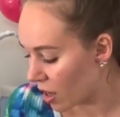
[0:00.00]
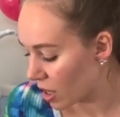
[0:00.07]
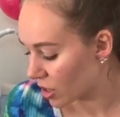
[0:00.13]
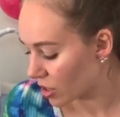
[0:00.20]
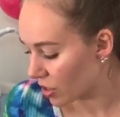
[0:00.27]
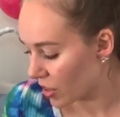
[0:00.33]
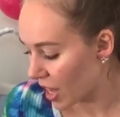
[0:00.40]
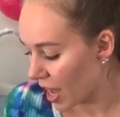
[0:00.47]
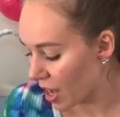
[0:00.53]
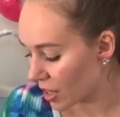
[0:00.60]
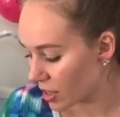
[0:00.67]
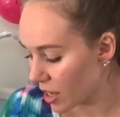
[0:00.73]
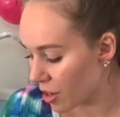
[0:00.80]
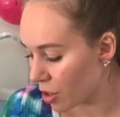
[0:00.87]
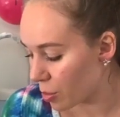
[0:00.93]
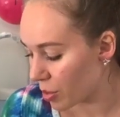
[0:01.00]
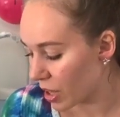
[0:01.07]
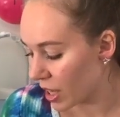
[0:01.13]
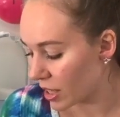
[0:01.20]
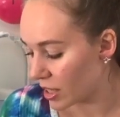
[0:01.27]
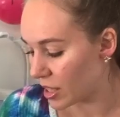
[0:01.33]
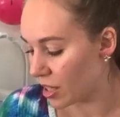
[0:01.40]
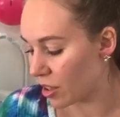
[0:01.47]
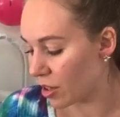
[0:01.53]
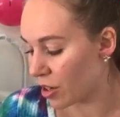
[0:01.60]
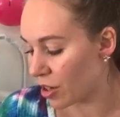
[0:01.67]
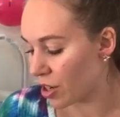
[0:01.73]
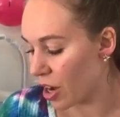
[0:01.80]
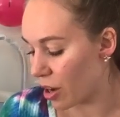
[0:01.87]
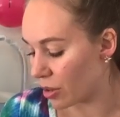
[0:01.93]
So that is how you play deal
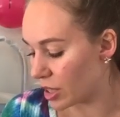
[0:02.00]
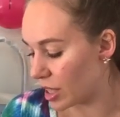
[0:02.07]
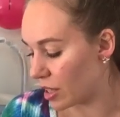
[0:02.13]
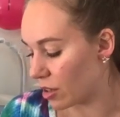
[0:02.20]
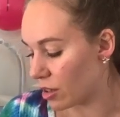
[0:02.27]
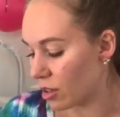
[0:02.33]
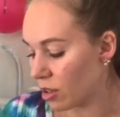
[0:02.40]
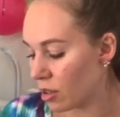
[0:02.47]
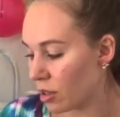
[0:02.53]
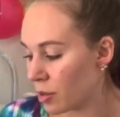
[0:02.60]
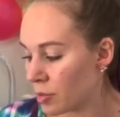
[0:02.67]
or no deal.